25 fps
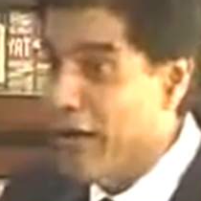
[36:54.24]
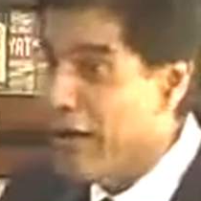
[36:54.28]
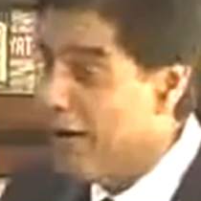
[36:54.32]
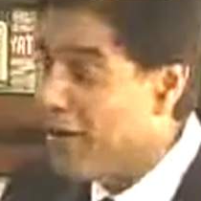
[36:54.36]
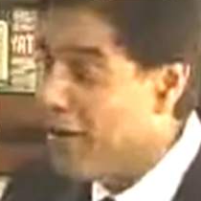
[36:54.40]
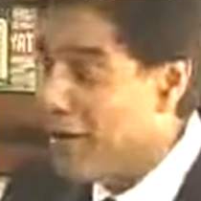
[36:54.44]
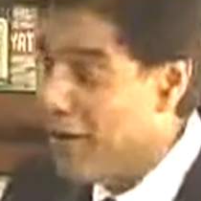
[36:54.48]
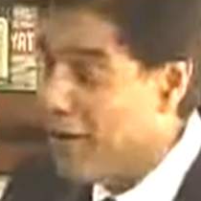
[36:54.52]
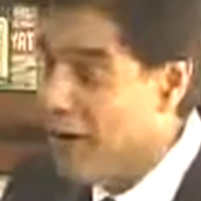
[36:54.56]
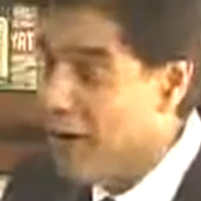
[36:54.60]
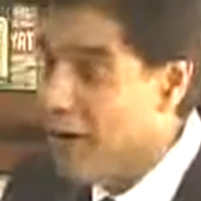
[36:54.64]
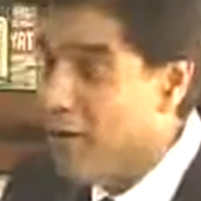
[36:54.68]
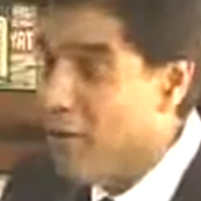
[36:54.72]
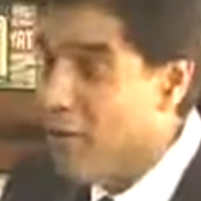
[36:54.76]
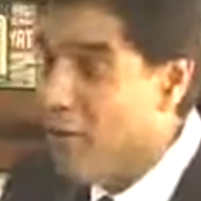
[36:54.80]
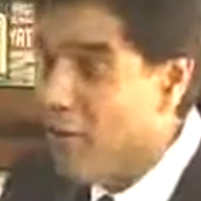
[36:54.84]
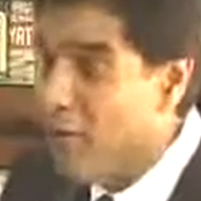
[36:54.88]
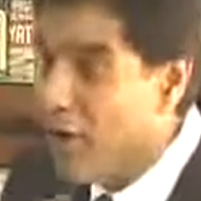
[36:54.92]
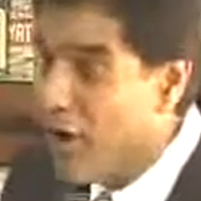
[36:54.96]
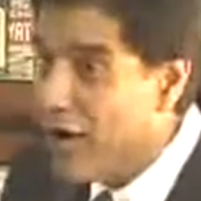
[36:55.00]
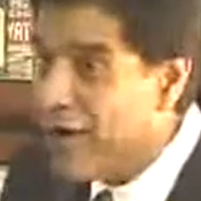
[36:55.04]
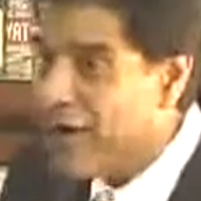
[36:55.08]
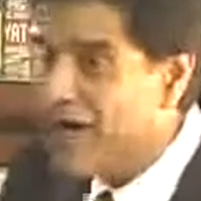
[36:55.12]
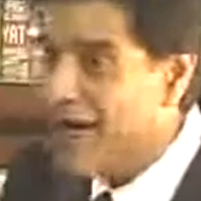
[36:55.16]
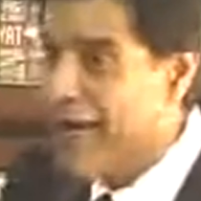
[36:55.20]
give more
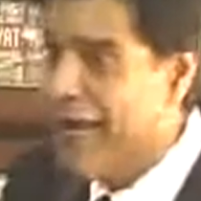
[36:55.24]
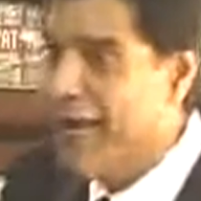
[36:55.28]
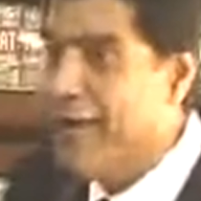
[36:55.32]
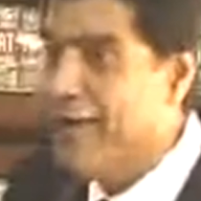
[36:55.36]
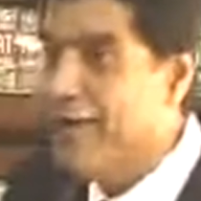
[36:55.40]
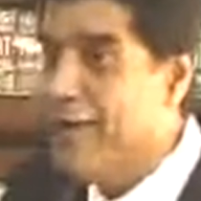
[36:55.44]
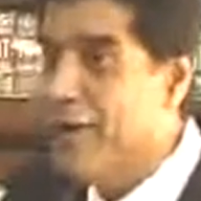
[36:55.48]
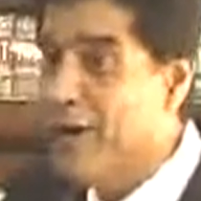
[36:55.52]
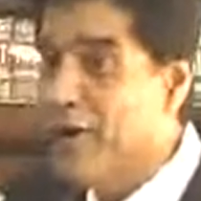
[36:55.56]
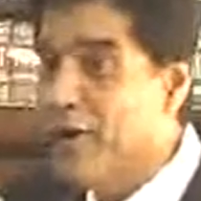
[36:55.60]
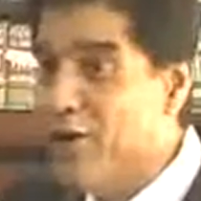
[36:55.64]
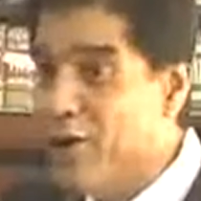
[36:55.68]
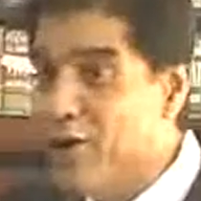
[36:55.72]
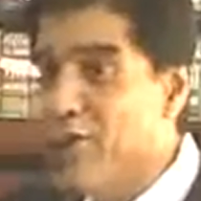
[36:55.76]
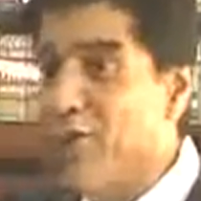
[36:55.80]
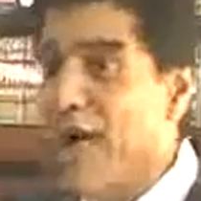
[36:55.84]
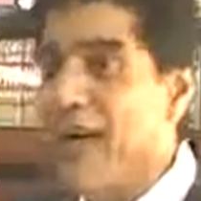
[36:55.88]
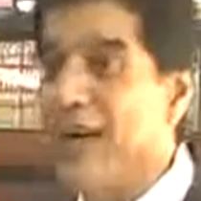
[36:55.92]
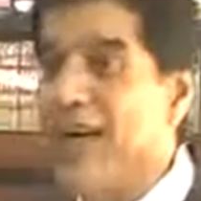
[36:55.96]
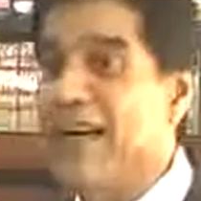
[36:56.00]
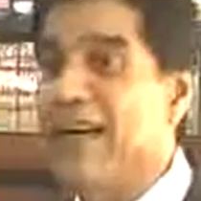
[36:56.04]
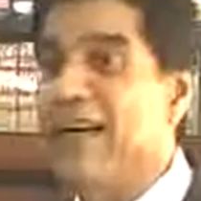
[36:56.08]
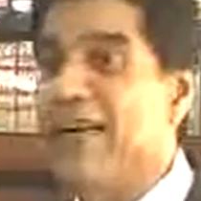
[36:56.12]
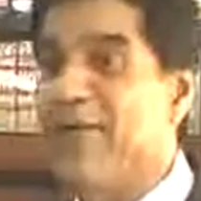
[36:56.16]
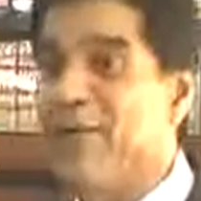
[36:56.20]
time to file
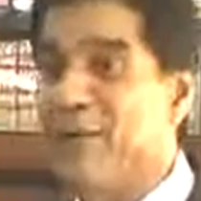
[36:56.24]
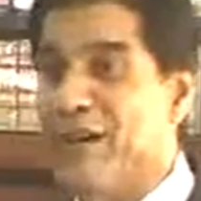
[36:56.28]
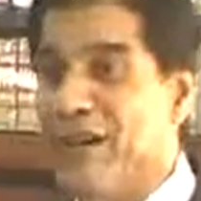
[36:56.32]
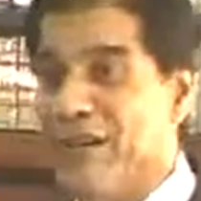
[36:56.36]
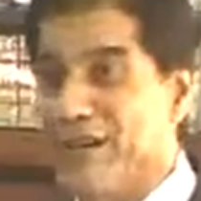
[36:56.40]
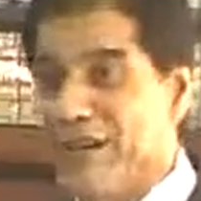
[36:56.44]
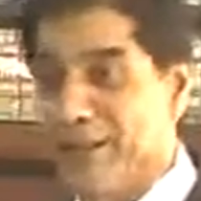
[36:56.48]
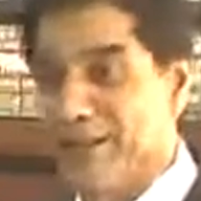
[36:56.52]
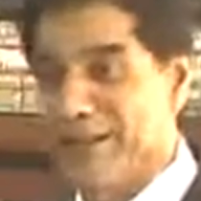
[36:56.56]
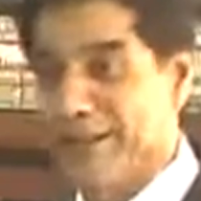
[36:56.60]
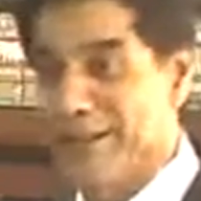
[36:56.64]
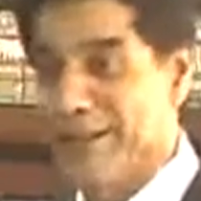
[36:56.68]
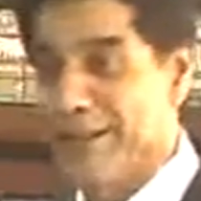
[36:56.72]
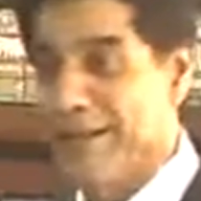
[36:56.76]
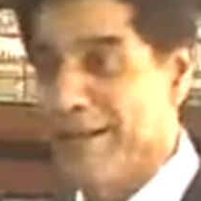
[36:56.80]
writ petitions.